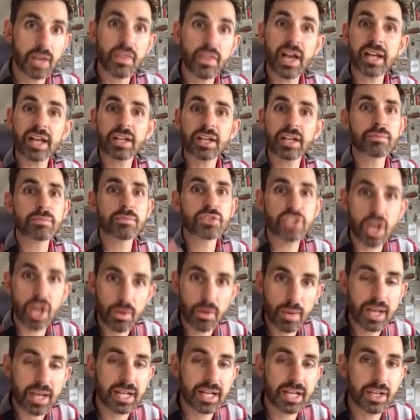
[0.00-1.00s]
That comes
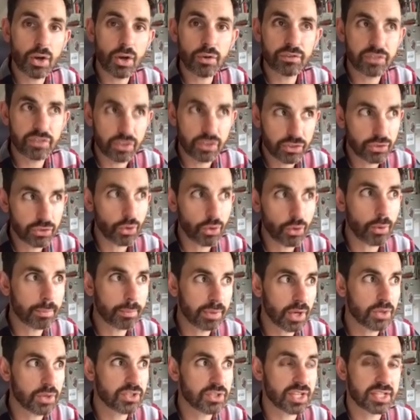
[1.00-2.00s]
directly off the
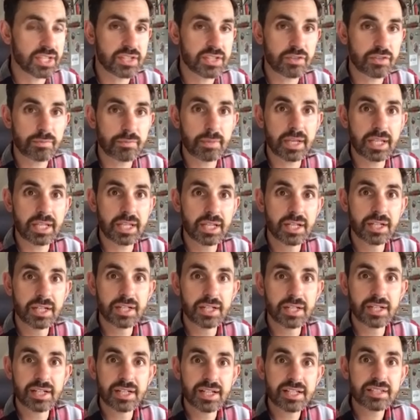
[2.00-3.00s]
thought process of me
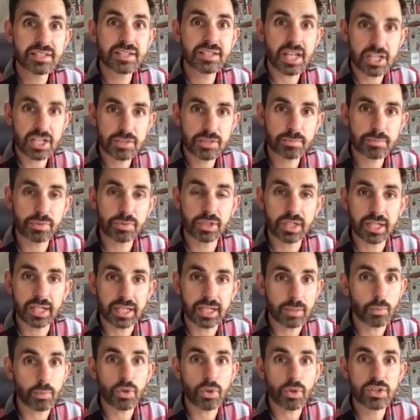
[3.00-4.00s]

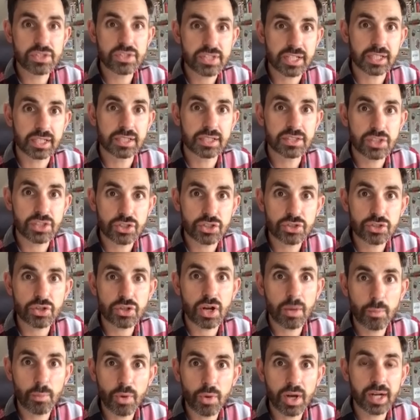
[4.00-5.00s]
desperately wanting to
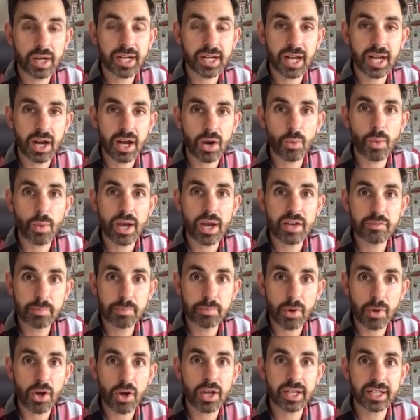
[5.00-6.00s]
try and work out a way
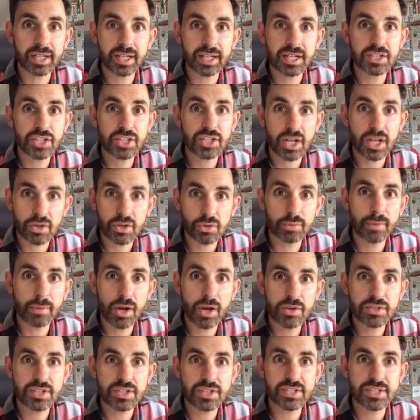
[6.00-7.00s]
of buying a General
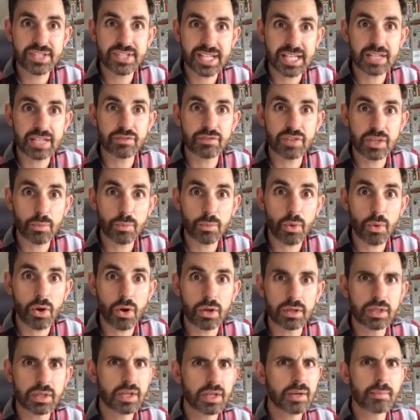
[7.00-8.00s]
Motors
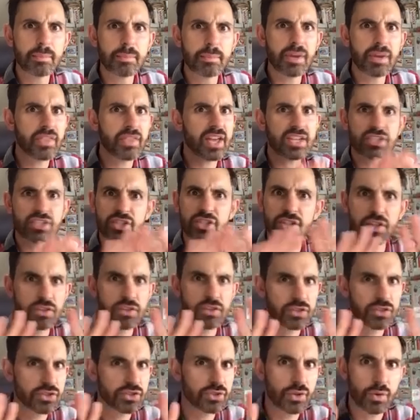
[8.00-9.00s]
EV1. But that's
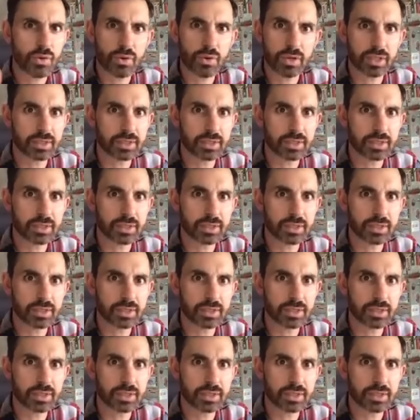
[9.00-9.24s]
another story.